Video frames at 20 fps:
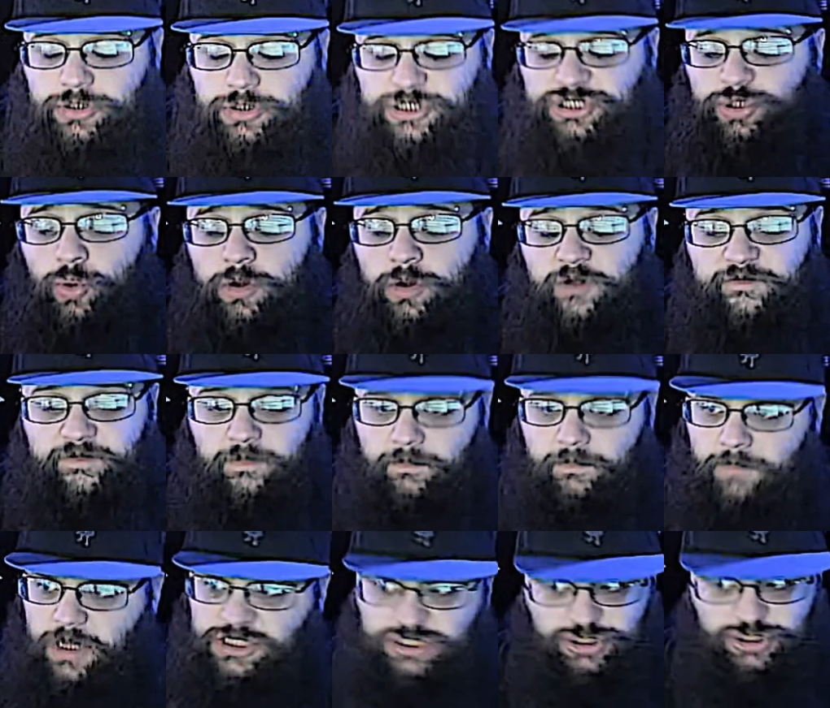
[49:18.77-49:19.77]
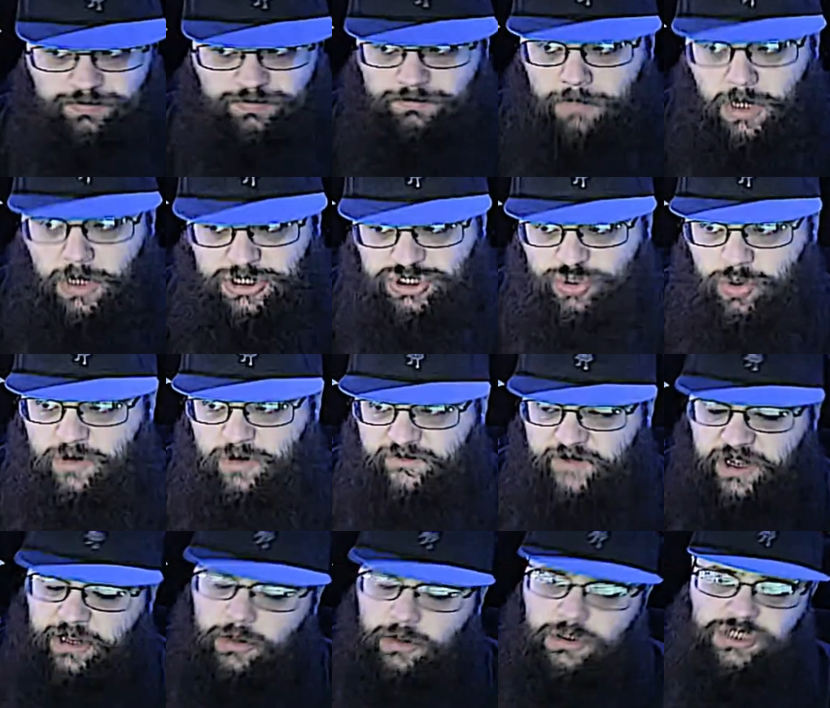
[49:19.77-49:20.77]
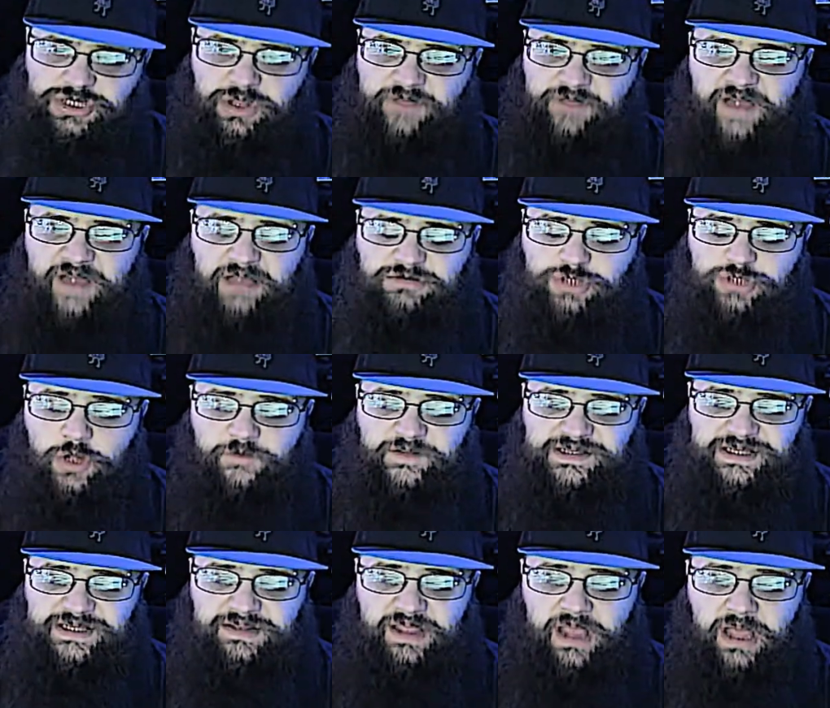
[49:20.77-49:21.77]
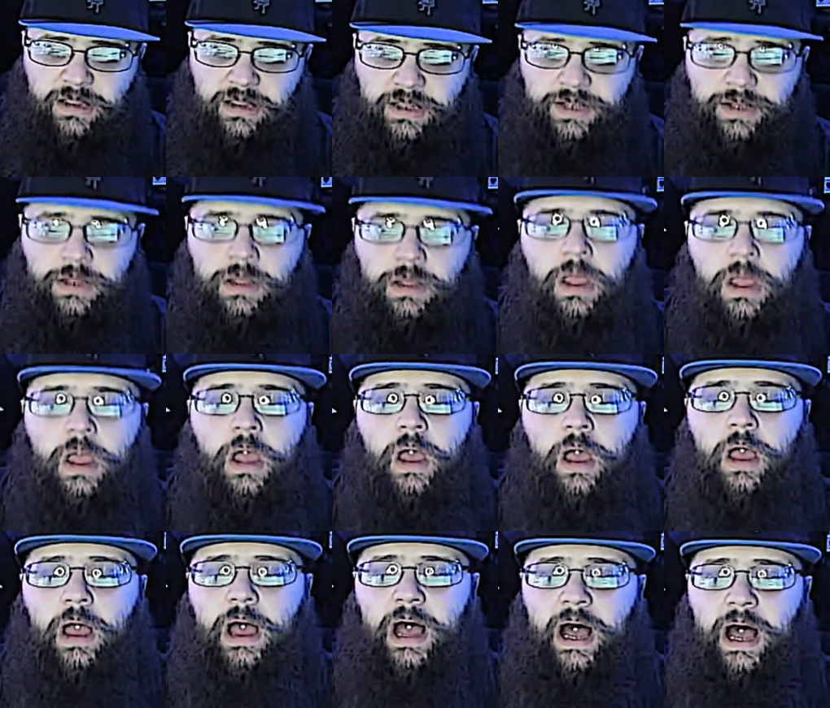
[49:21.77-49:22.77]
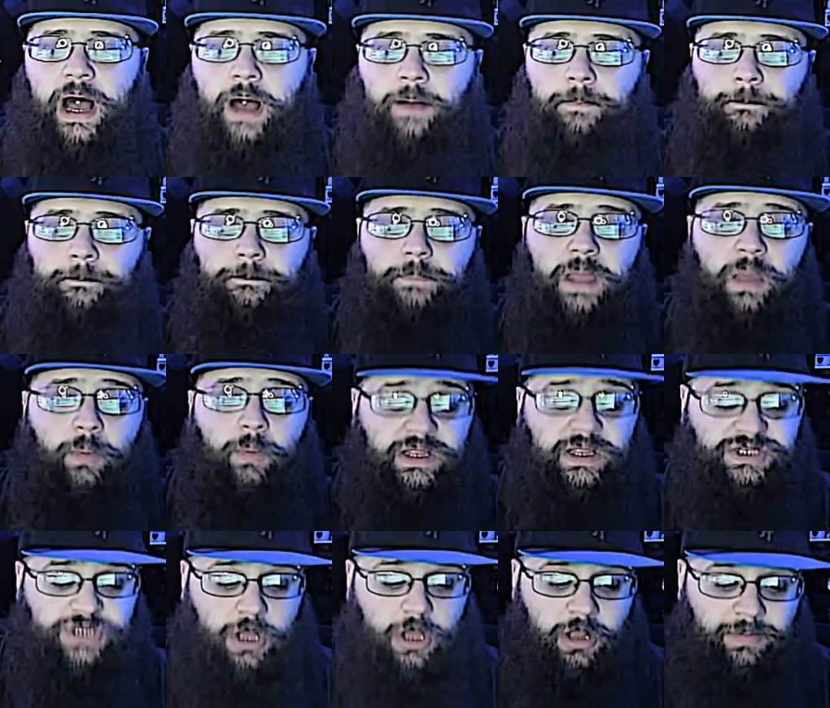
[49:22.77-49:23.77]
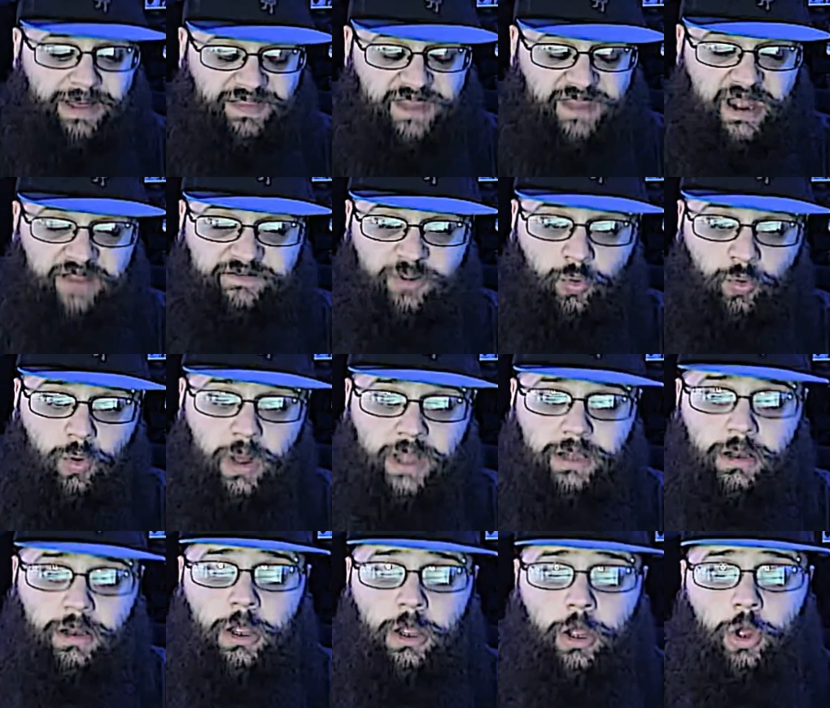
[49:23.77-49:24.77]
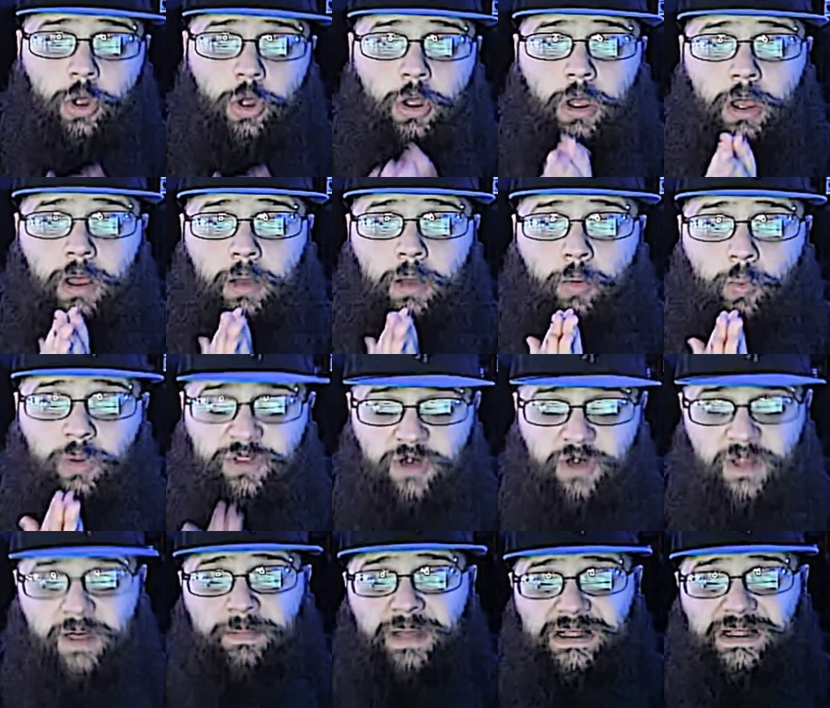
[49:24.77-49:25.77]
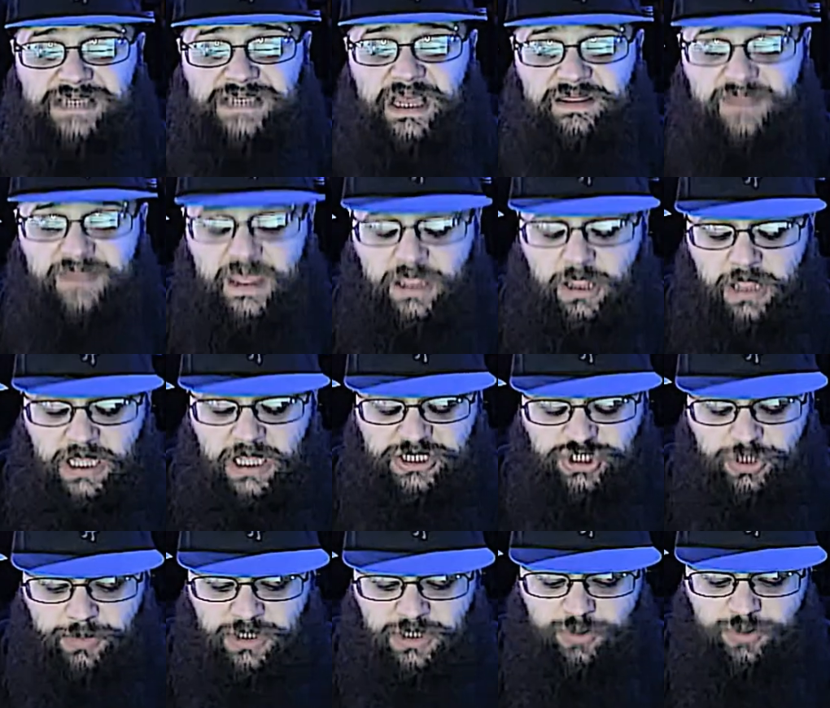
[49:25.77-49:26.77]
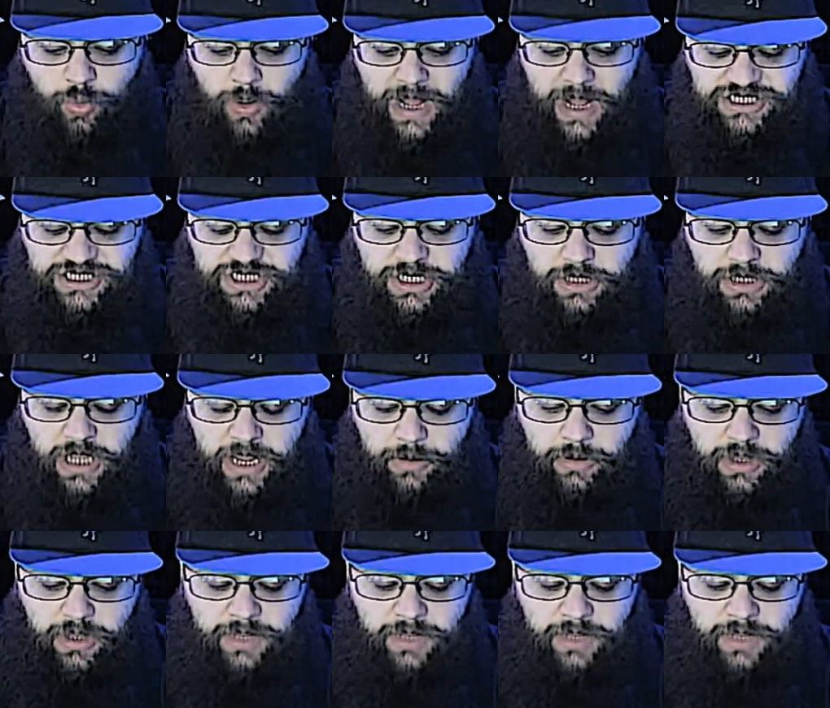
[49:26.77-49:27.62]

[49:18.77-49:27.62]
a shorter, much shorter video. There's only 5 trophies in the island. And we can talk about that if you want. With all that being said, thank you guys so much for watching. I really